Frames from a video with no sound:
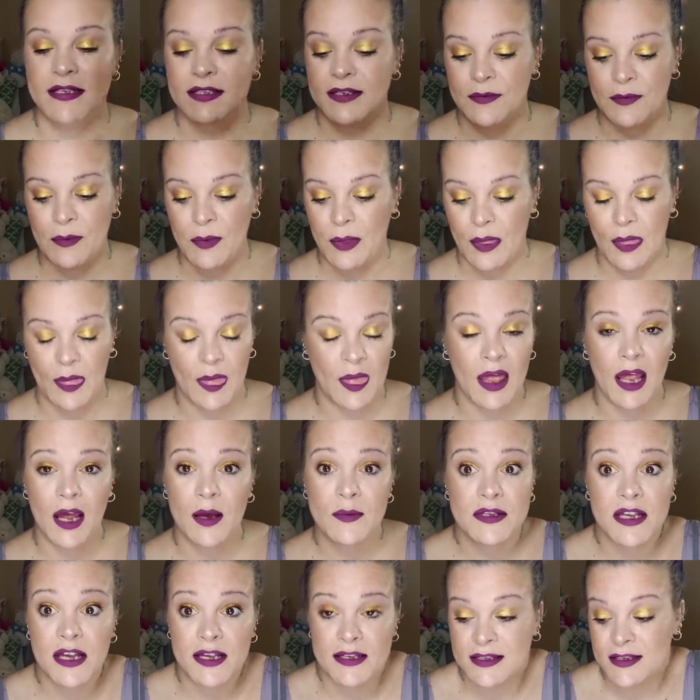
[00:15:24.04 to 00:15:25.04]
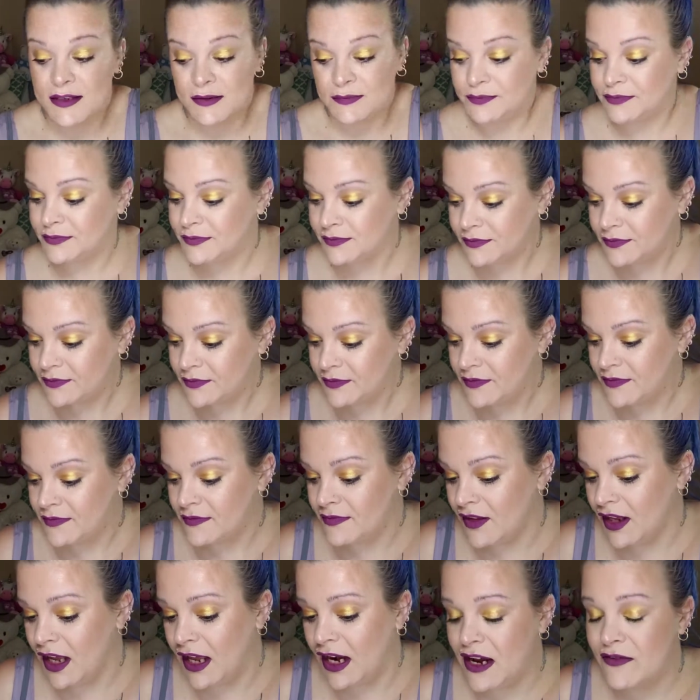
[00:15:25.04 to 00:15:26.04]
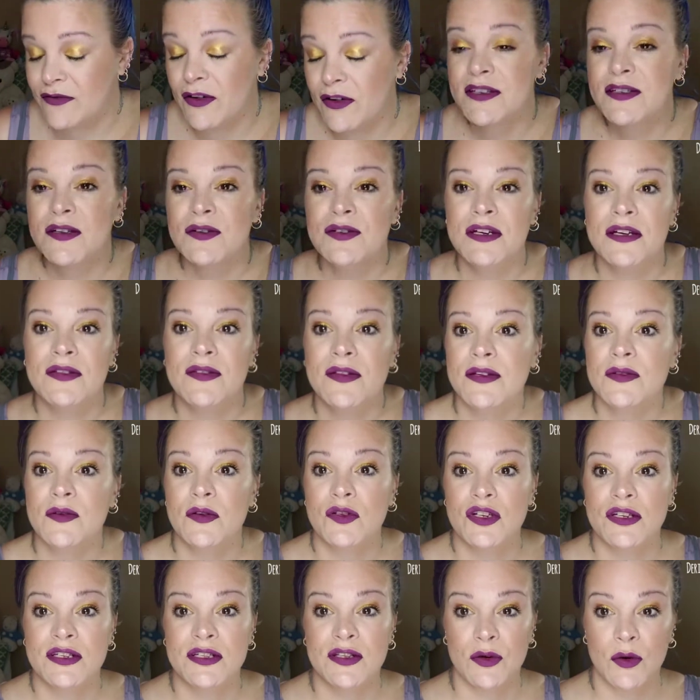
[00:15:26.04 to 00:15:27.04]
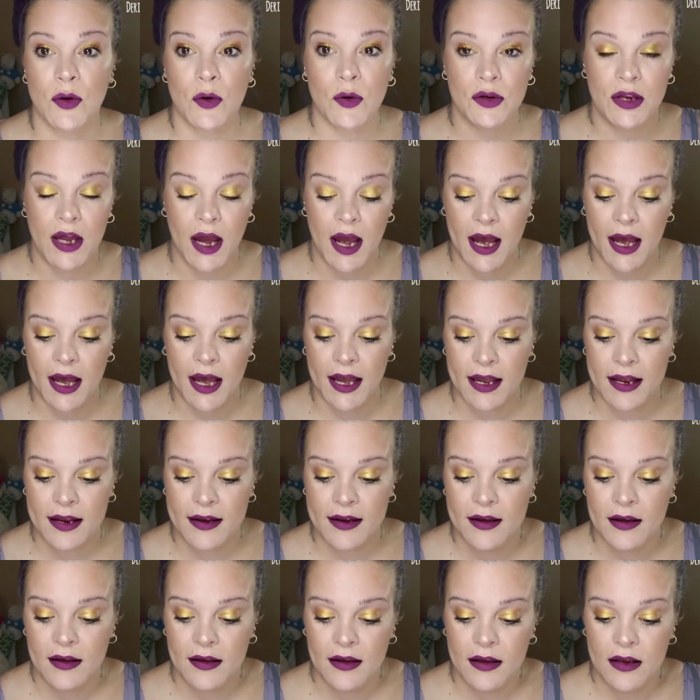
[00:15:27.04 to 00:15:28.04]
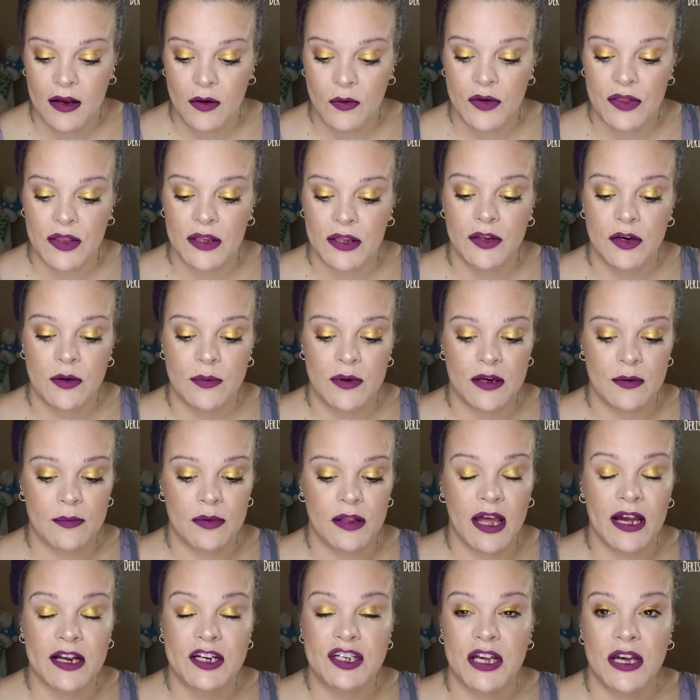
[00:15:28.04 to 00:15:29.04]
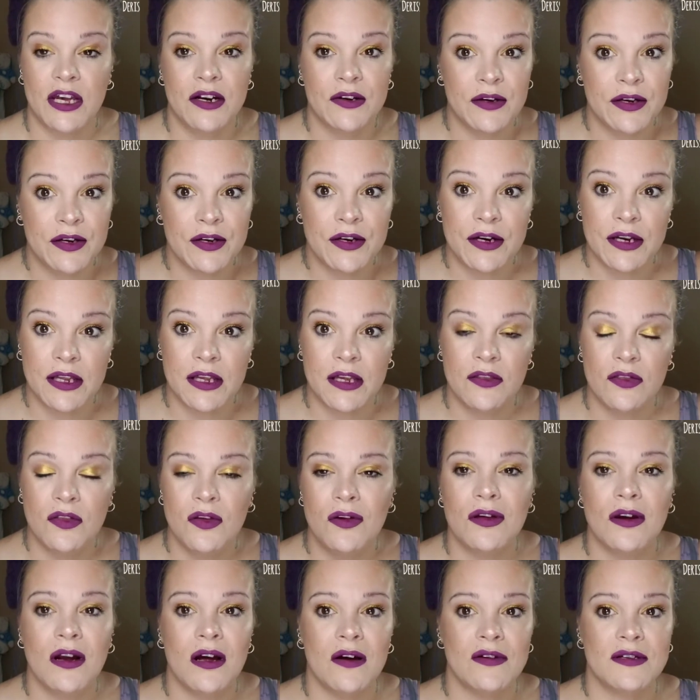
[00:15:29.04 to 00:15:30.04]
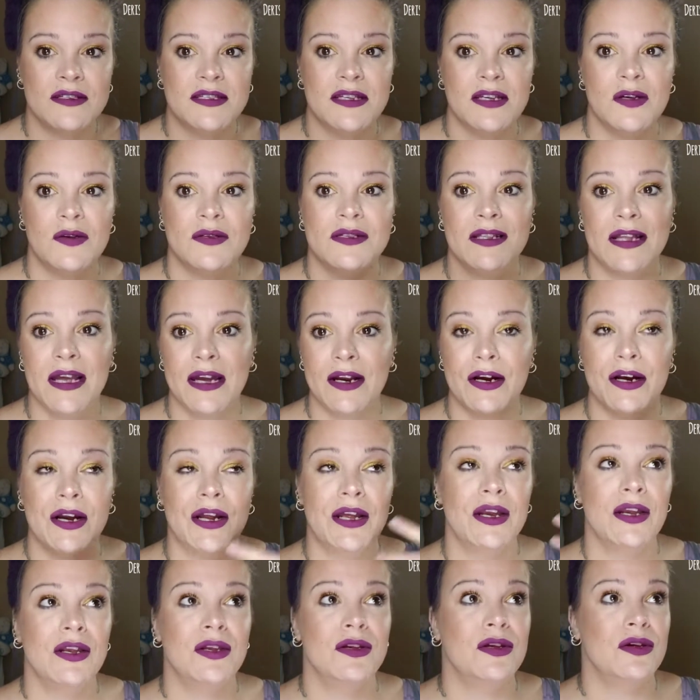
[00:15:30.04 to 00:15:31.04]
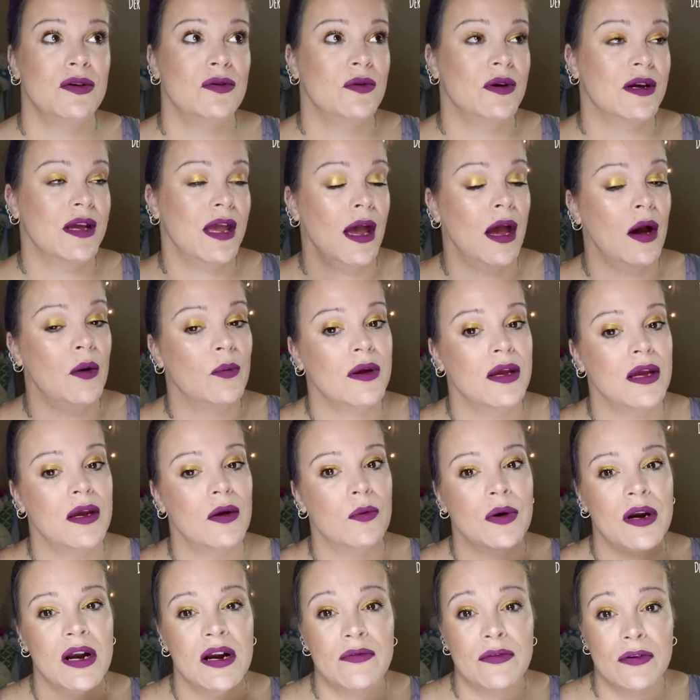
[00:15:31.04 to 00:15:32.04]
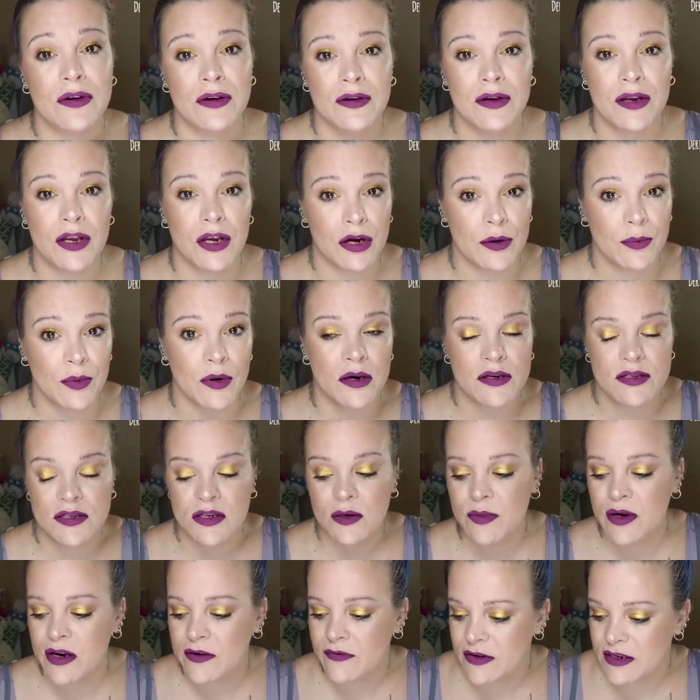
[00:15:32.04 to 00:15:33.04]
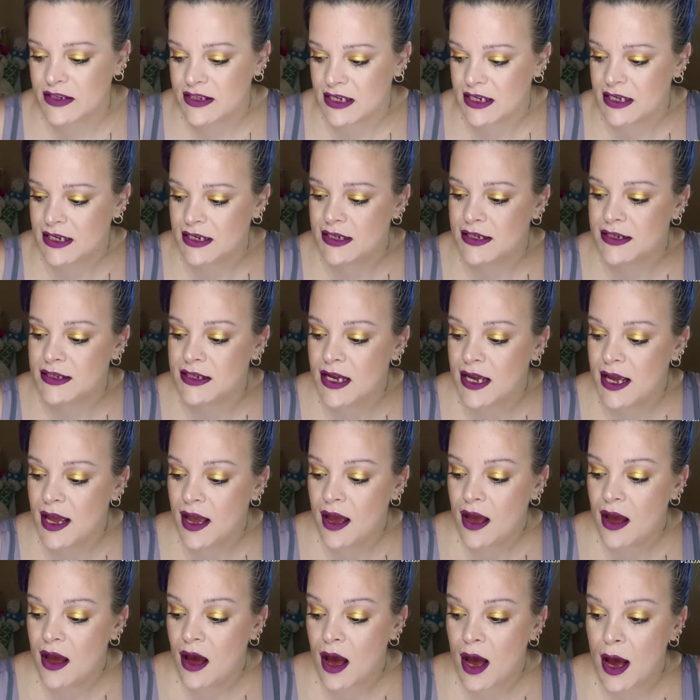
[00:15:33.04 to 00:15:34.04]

obsessed. Obsessed. And I've also done this with just the gold eye with a little bit of black shadow underneath. You can obviously use liner, you can do a cat wing, whatever your personal preference is.